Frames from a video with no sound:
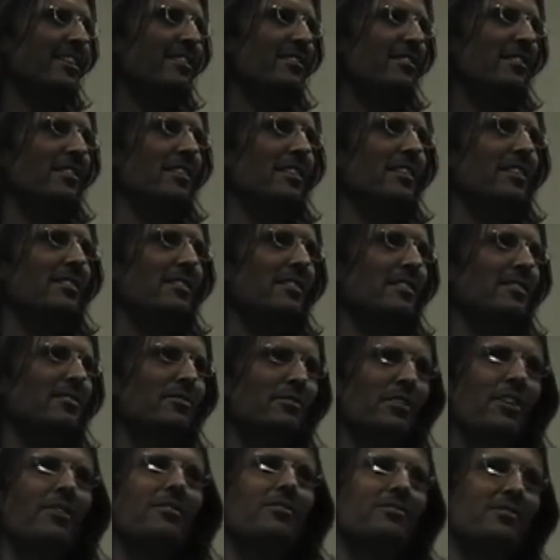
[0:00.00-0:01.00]
Mm. Right?
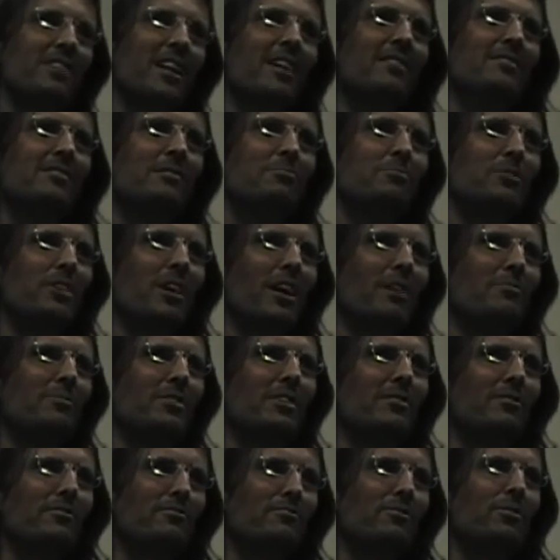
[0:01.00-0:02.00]
You notice that sometimes
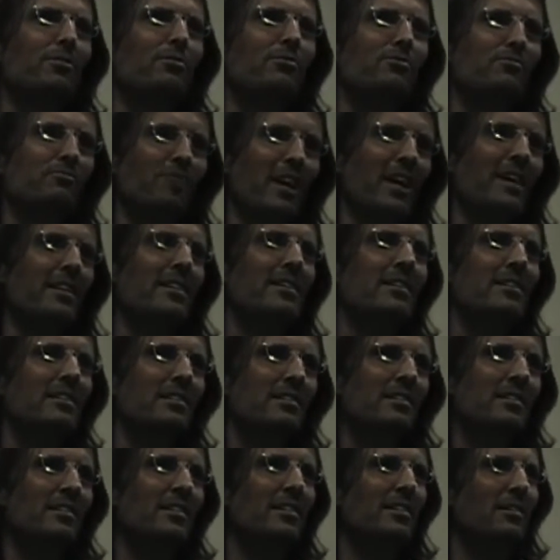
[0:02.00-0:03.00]
it feels mm. fake?
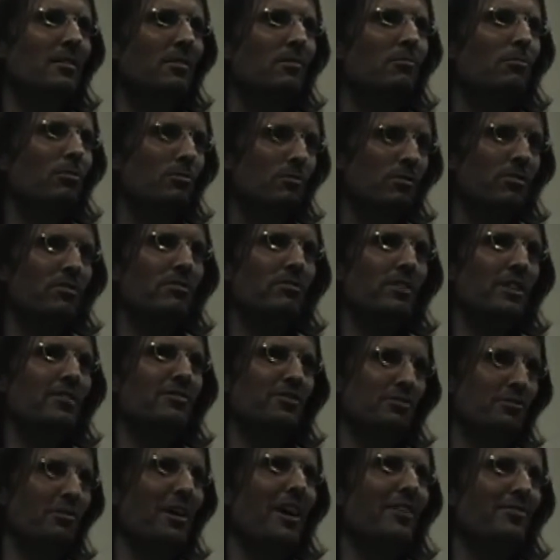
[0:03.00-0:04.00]
Yeah. Well, you need
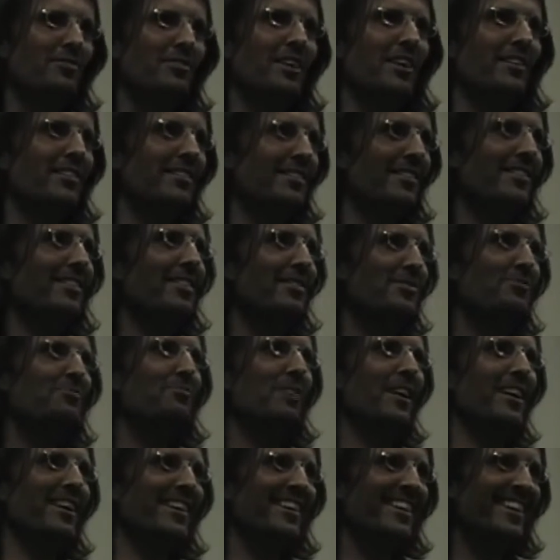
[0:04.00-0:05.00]
to trust that it is
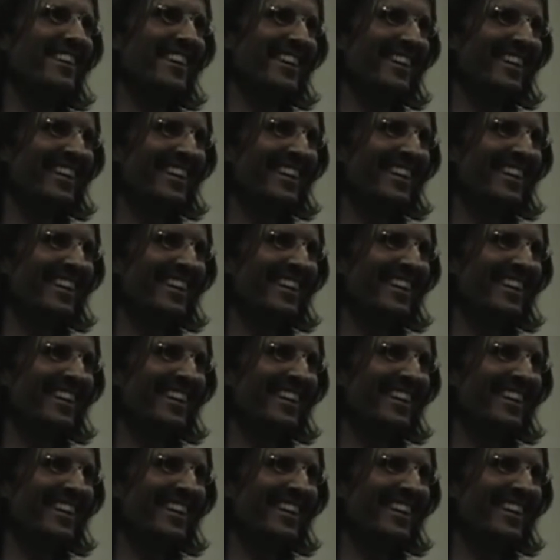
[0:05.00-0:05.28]
fake.